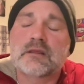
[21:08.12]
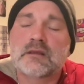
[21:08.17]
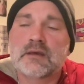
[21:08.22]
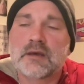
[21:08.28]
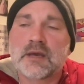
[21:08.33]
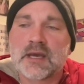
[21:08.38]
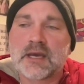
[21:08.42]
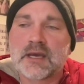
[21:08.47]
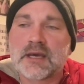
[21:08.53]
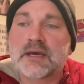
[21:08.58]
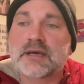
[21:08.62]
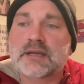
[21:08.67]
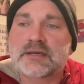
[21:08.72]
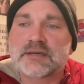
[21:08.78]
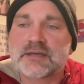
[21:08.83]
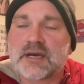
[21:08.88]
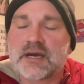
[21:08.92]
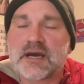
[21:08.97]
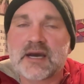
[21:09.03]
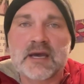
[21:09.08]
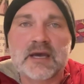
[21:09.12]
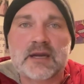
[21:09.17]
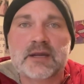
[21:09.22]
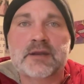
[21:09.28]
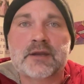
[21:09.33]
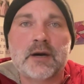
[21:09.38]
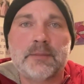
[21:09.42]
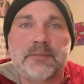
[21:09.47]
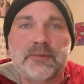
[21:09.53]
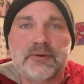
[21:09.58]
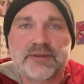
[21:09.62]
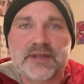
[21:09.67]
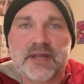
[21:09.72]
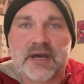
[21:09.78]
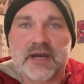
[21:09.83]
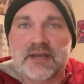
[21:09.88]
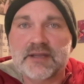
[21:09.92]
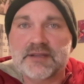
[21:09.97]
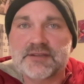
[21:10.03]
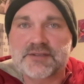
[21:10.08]
And I had a couple
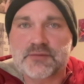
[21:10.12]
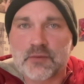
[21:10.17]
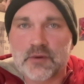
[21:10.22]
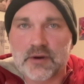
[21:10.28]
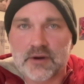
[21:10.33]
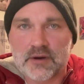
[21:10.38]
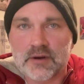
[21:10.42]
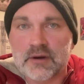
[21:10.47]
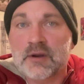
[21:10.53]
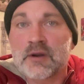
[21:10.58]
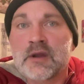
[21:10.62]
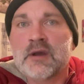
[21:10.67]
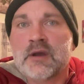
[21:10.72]
nights where,